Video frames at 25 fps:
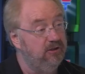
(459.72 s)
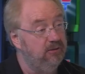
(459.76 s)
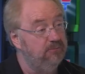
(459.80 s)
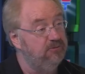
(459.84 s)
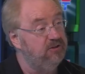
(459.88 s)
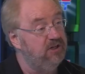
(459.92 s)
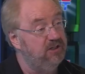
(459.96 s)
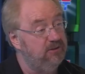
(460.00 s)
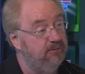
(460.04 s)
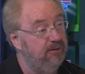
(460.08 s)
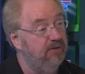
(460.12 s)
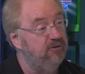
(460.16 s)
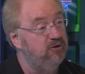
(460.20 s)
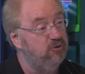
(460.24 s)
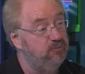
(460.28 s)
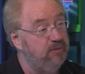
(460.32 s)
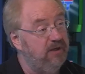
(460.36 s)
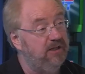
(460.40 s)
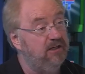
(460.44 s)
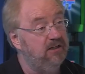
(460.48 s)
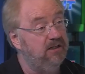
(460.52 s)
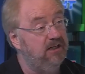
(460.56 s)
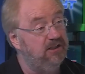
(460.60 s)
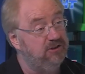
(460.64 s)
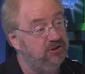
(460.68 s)
upset about the
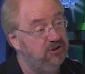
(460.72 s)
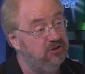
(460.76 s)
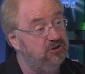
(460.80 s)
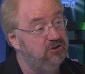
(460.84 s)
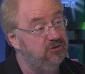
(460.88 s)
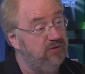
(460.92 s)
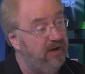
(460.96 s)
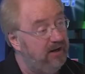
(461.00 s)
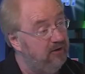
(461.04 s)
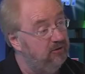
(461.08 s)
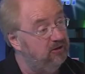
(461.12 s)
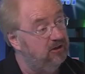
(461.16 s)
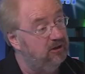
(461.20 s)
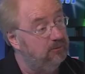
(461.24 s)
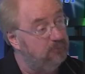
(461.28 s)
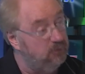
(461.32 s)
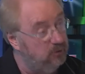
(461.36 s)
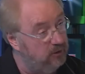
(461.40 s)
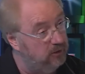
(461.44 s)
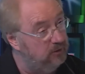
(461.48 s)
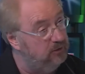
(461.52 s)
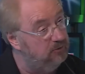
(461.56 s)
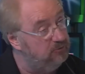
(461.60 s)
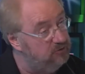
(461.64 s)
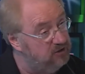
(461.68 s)
speculation surrounding him,
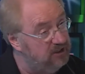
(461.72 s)
although you've